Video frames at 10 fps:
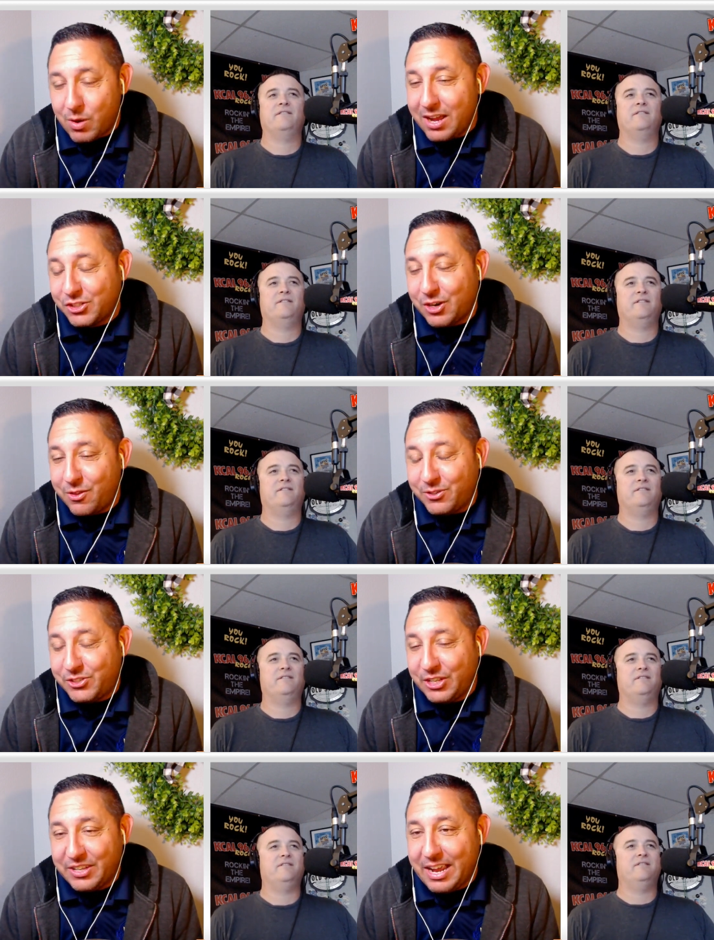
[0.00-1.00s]
Speaker 1: a rock star. They're
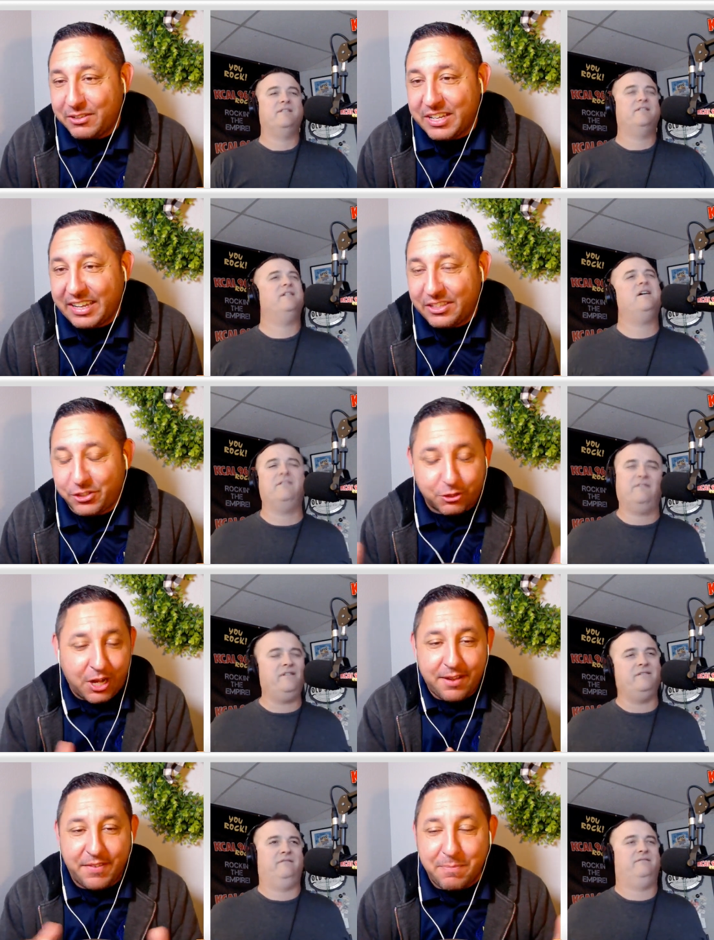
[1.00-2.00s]
selling out tickets. They're
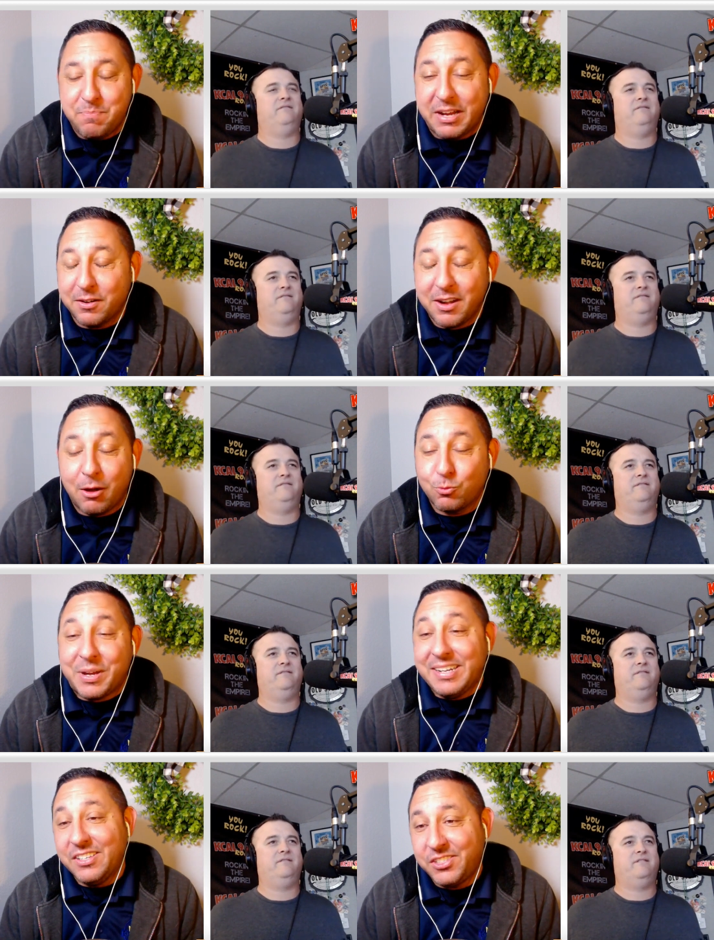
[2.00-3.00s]
trying to find bigger
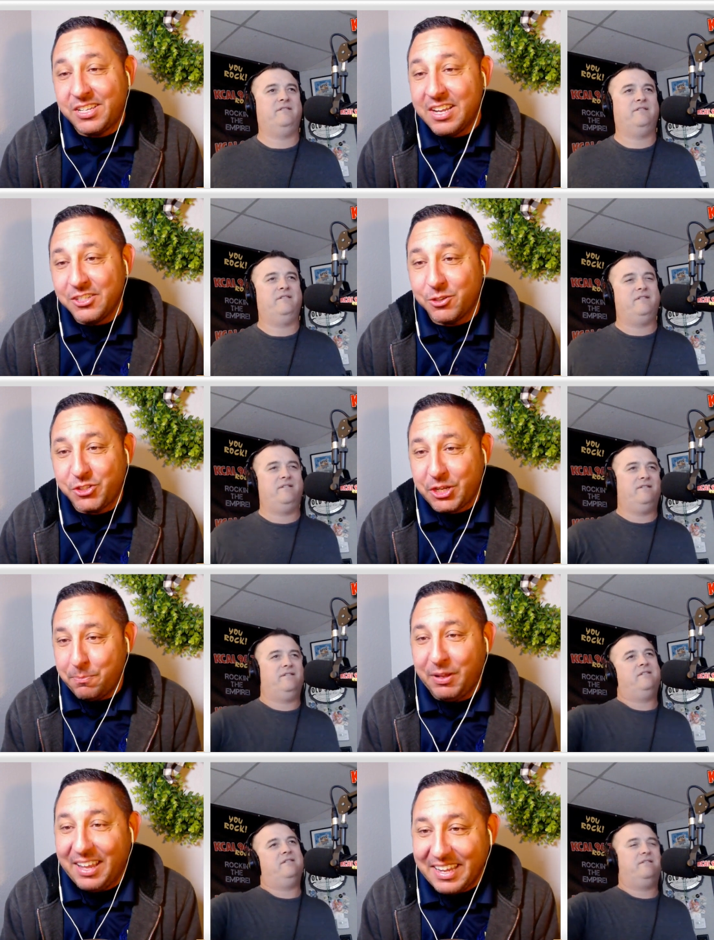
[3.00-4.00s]
arenas so she
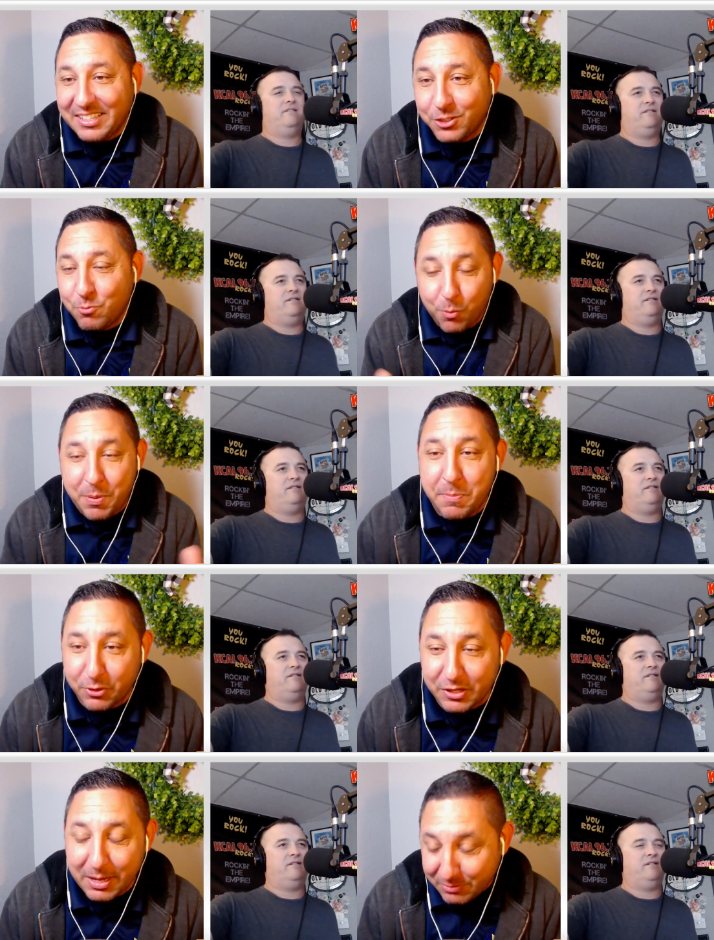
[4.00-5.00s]
can play in so more
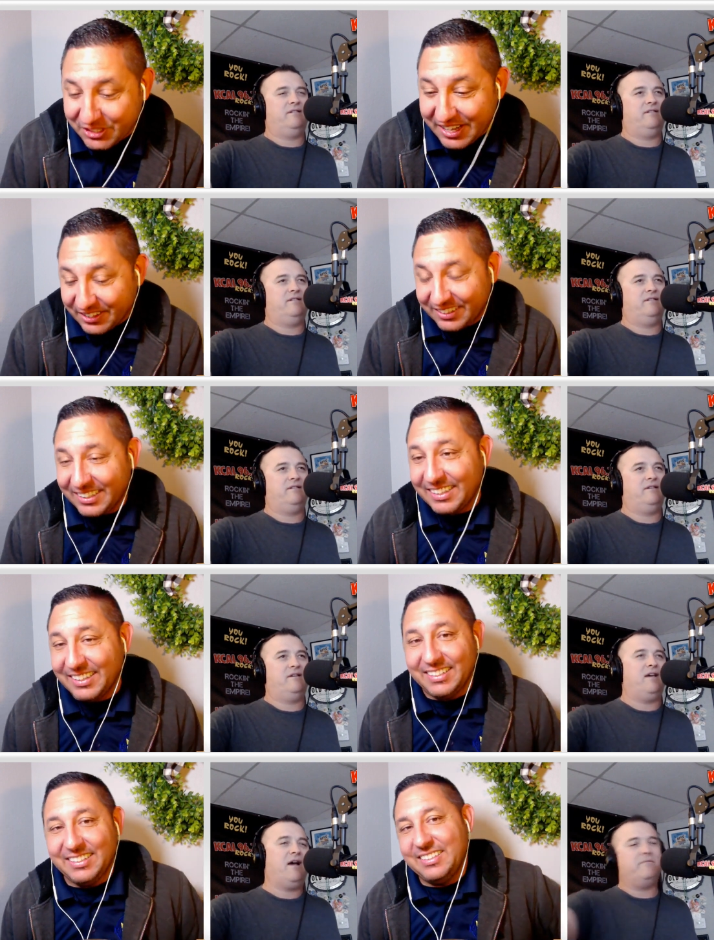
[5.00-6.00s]
people can come see her.
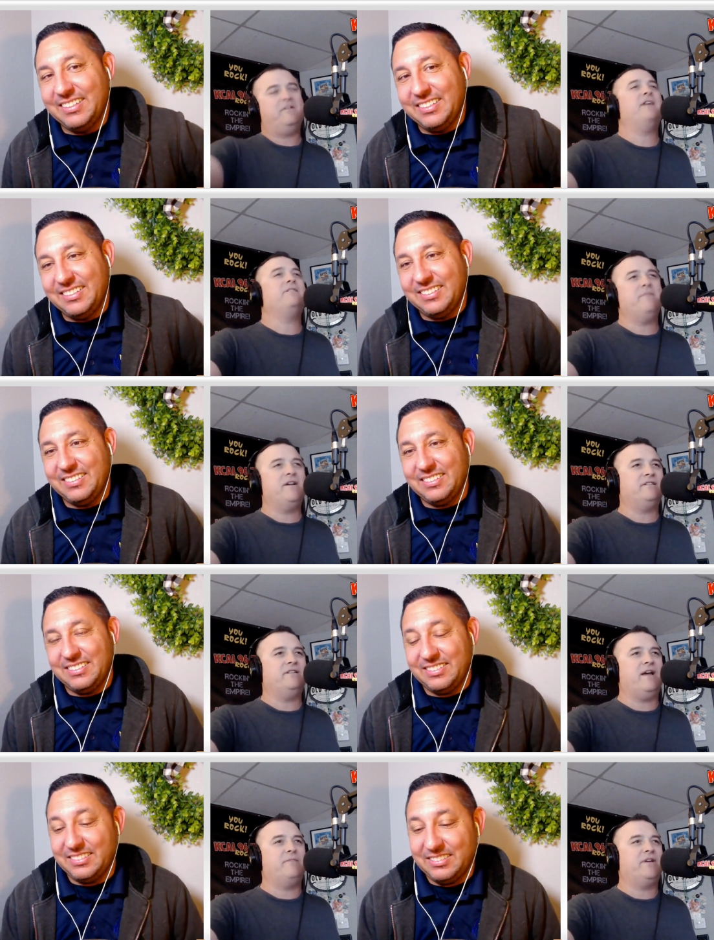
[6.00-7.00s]
Speaker 2: I'm glad you
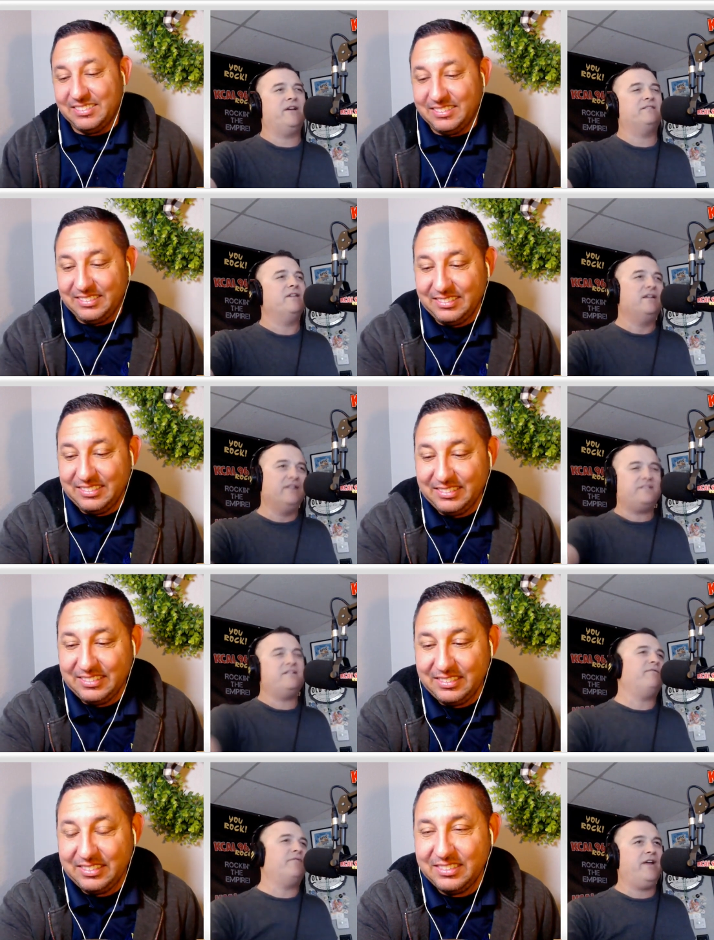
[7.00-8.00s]
mentioned that because let's
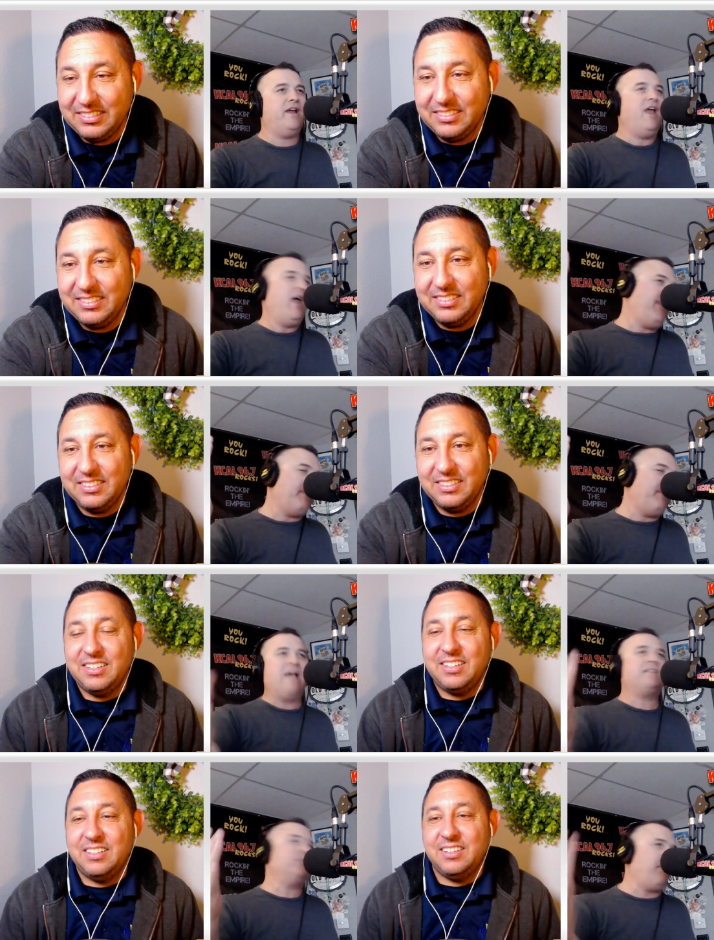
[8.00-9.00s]
not forget the
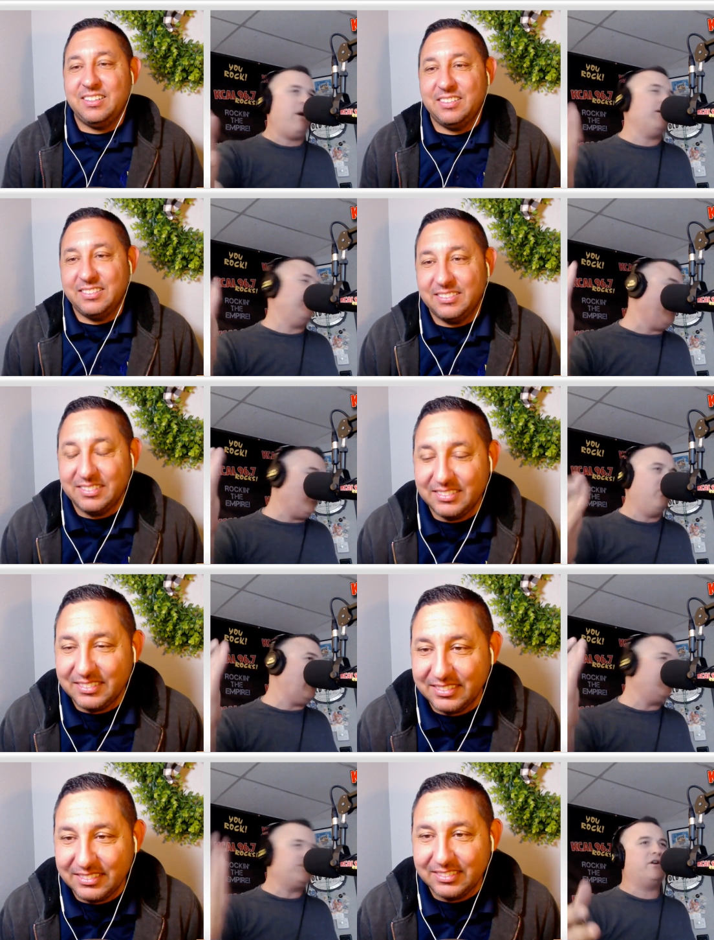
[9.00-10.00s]
best part of the whole
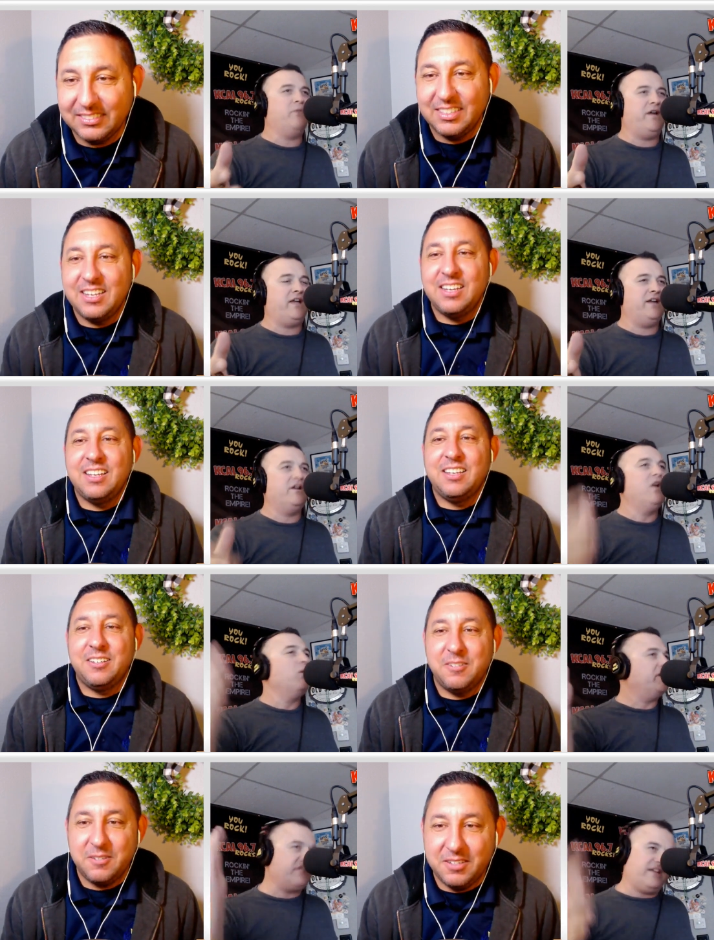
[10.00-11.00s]
All-Star weekend
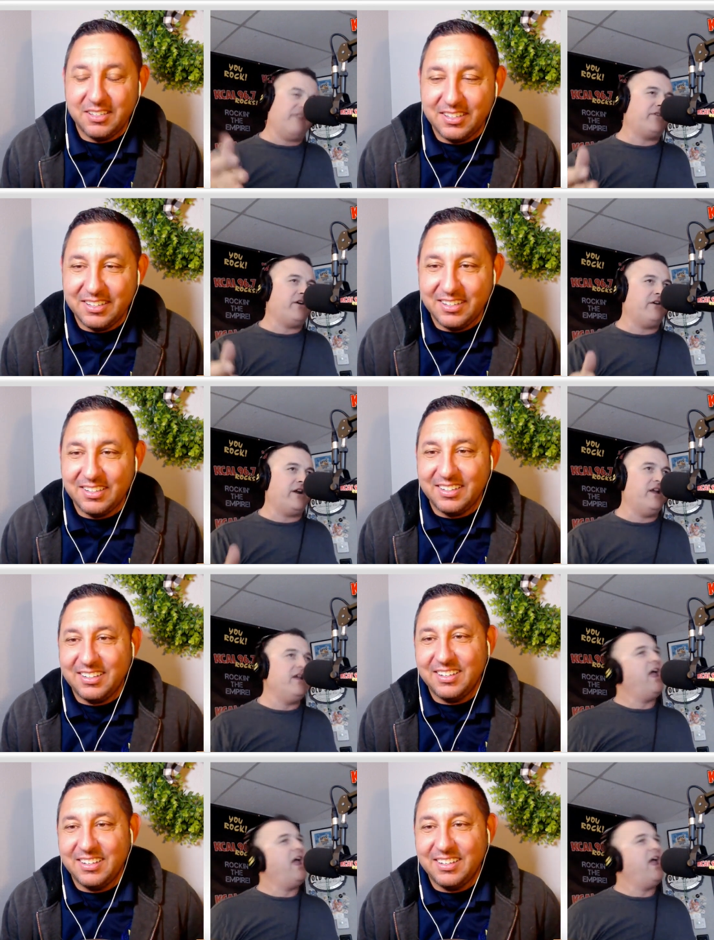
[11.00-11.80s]
was Steph Curry